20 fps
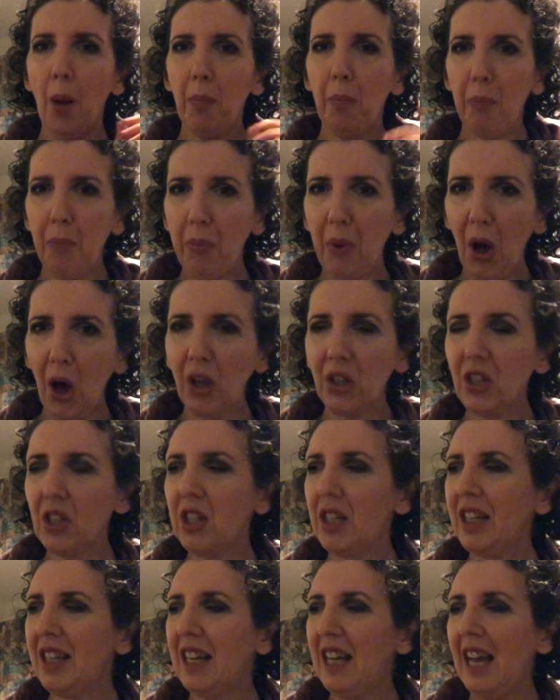But
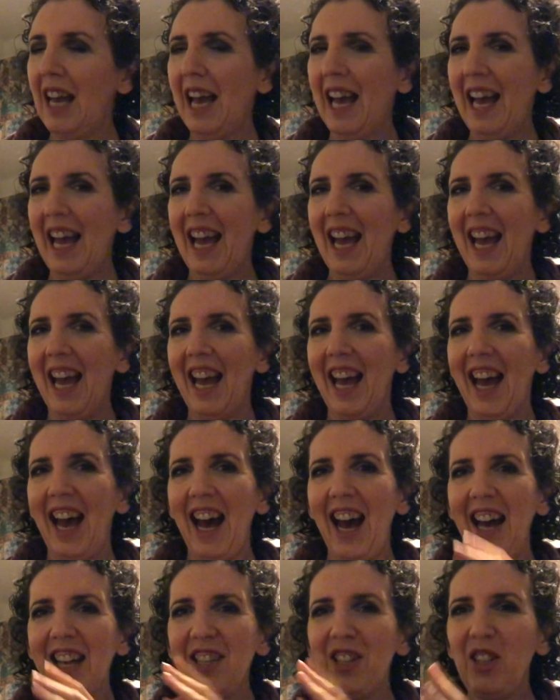
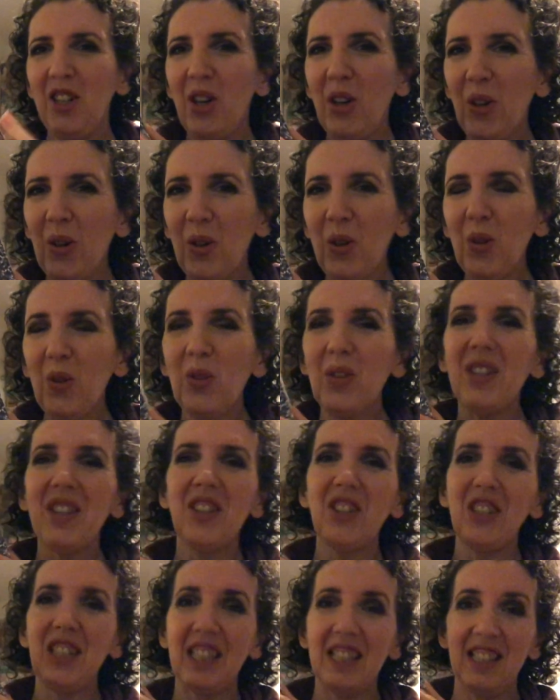I know
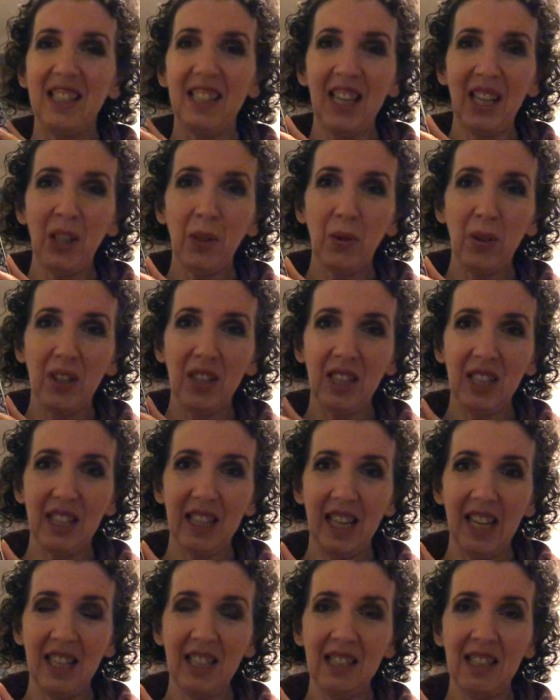there's a sequel to
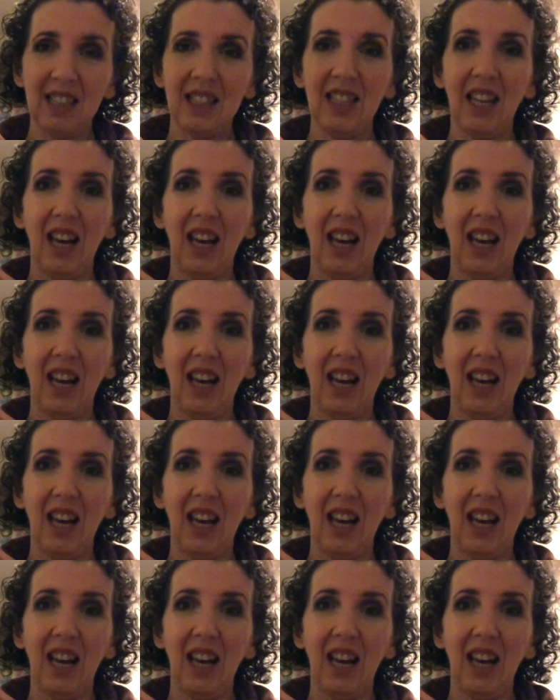this,